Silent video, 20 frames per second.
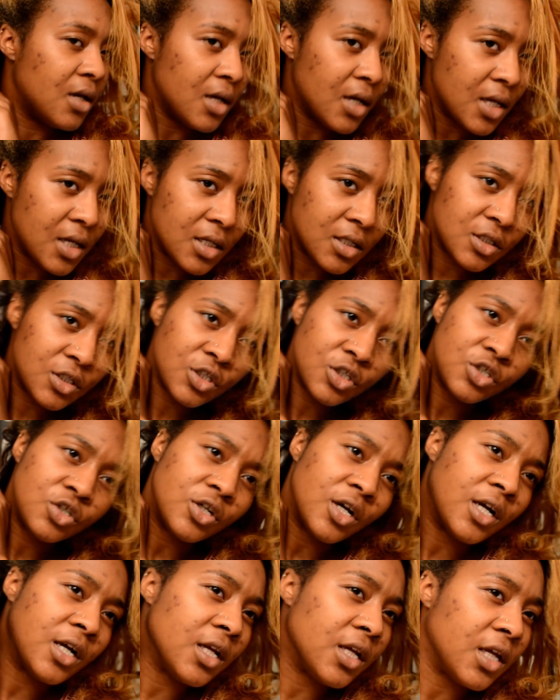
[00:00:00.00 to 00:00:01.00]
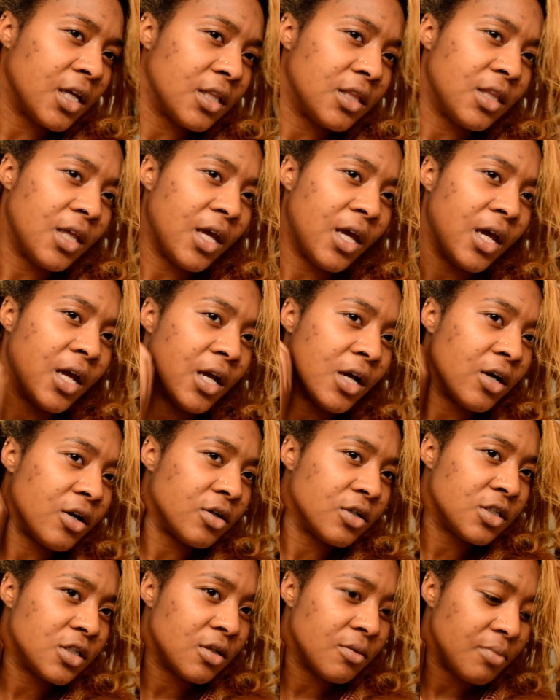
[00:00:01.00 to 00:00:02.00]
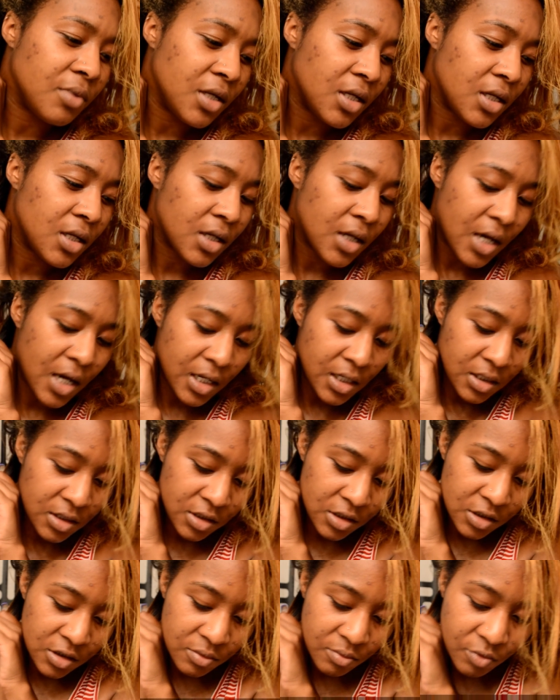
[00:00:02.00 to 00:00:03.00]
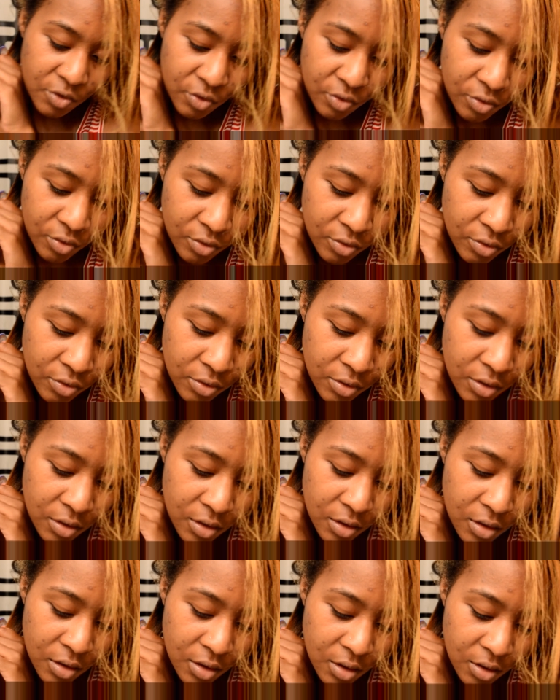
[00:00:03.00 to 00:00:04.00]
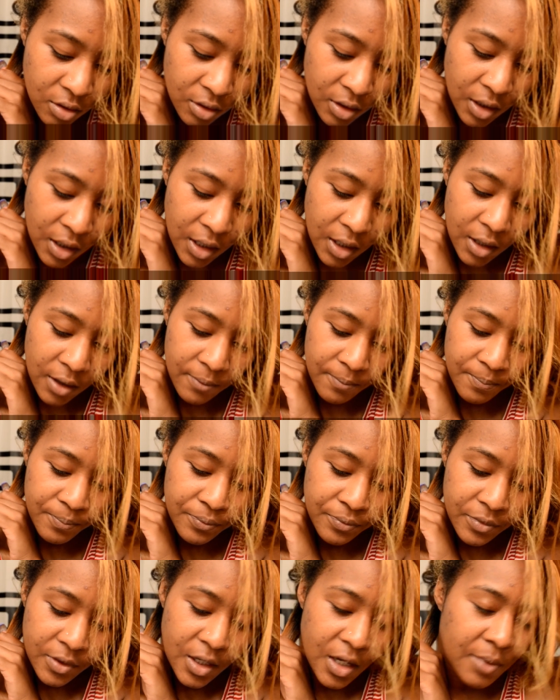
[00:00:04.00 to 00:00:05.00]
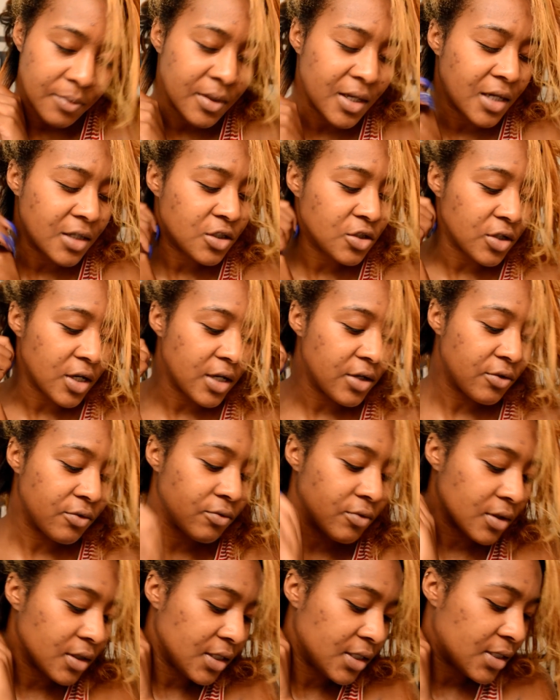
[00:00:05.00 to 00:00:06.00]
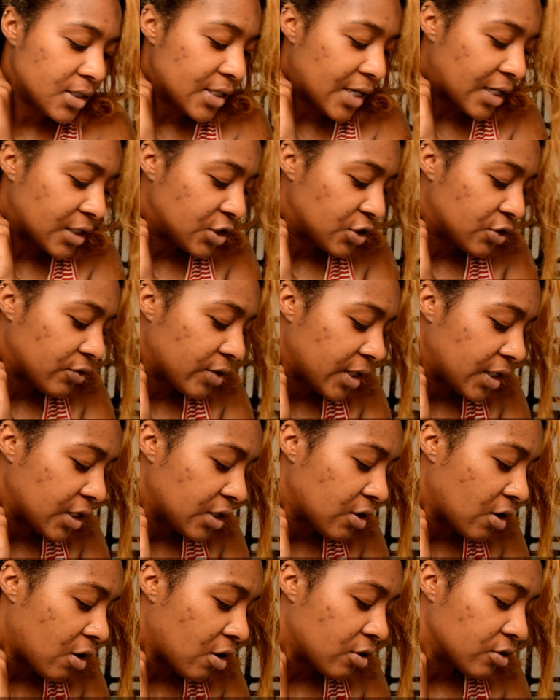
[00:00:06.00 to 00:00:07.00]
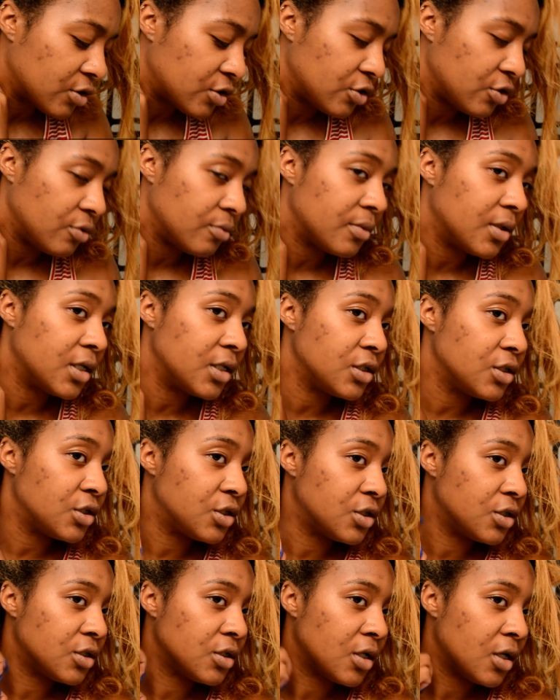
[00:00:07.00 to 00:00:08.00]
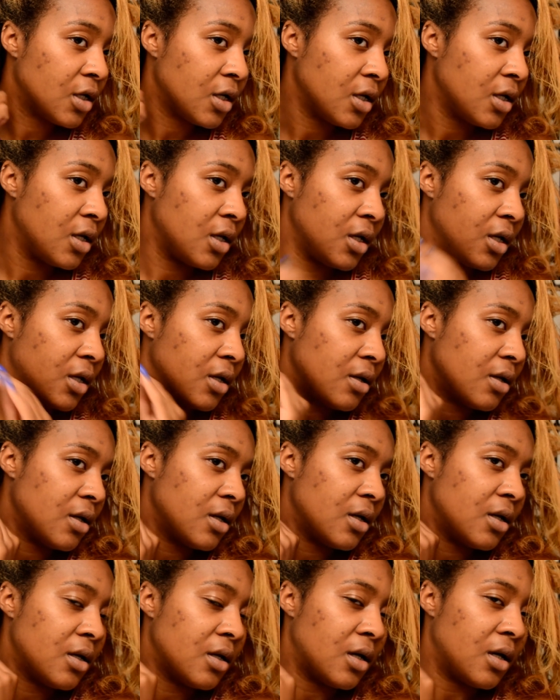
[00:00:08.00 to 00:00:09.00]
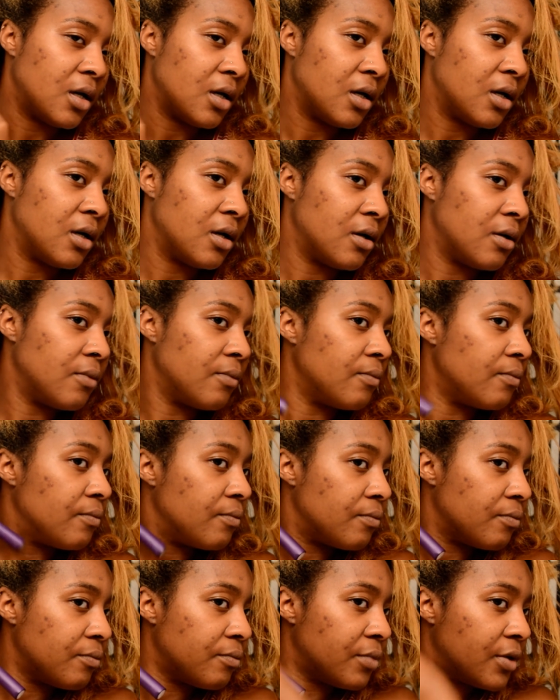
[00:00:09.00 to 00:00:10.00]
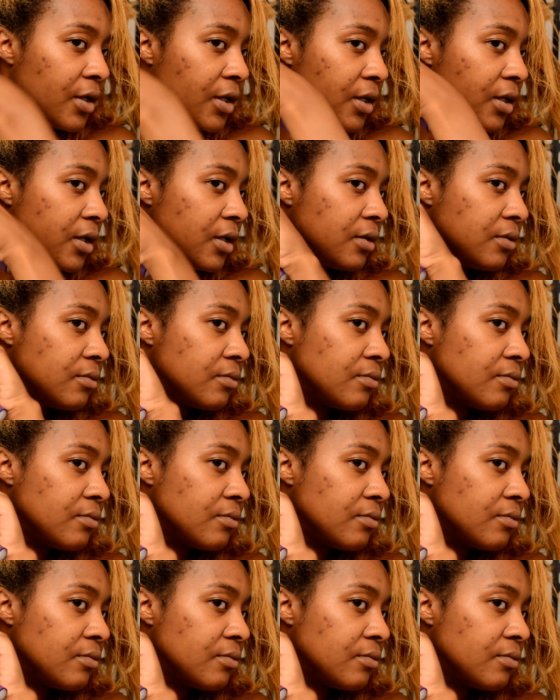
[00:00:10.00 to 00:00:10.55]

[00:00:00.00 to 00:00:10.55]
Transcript: and just try to get the hair to be kind of smooth, okay? I'm not trying to really saturate it all too much, but